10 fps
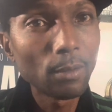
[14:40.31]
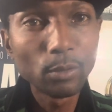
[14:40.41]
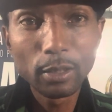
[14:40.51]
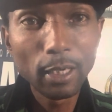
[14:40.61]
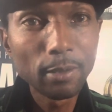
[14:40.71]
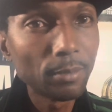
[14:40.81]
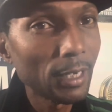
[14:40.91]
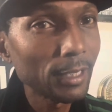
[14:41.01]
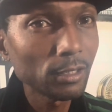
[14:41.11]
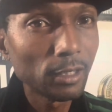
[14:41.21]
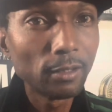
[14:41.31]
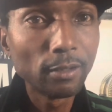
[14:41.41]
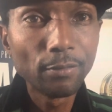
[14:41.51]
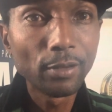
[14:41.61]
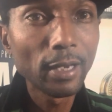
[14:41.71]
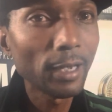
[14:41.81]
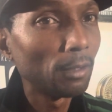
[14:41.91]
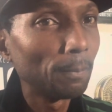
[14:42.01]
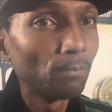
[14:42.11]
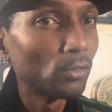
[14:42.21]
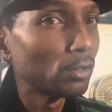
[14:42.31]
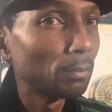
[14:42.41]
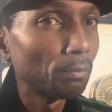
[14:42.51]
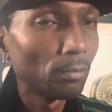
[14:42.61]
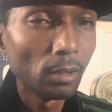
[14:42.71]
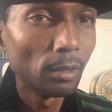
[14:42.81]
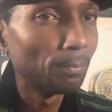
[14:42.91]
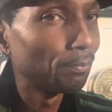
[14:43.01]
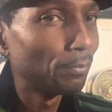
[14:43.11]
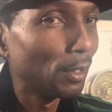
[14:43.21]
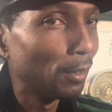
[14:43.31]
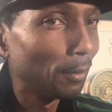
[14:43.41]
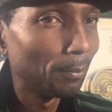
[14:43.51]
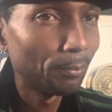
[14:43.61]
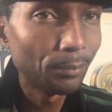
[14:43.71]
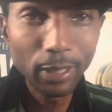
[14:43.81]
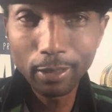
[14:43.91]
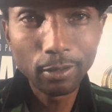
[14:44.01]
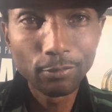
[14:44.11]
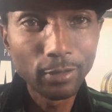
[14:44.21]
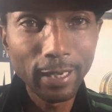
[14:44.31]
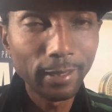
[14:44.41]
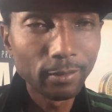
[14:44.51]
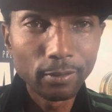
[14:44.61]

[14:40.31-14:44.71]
with Dame Dash ain't even had a pick of that.